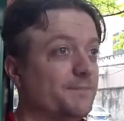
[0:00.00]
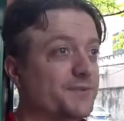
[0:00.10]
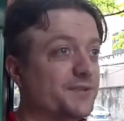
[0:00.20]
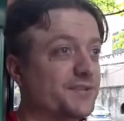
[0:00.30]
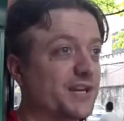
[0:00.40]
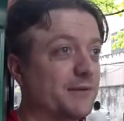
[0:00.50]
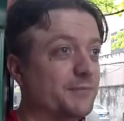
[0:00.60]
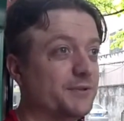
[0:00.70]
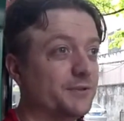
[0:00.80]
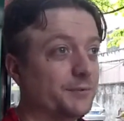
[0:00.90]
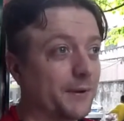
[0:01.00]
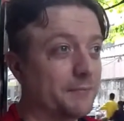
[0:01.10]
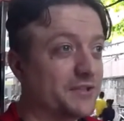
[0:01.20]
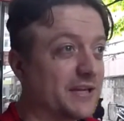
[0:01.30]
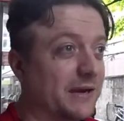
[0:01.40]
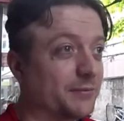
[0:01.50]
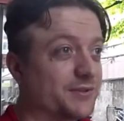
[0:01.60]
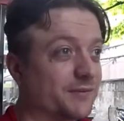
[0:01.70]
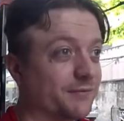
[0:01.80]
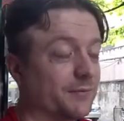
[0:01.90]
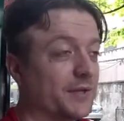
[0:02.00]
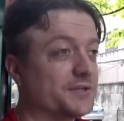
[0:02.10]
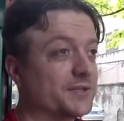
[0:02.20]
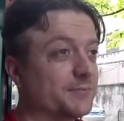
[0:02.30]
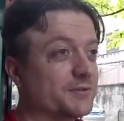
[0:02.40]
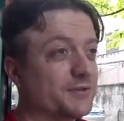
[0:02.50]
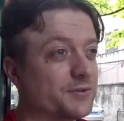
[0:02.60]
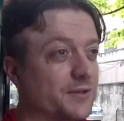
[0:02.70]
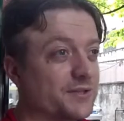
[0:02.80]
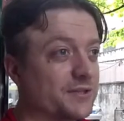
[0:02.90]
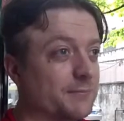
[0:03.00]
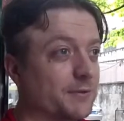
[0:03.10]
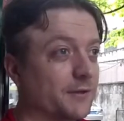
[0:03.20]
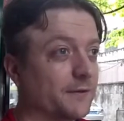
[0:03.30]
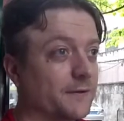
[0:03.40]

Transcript: So it's got to be due to my metabolism from not sleeping. So I try to sleep better.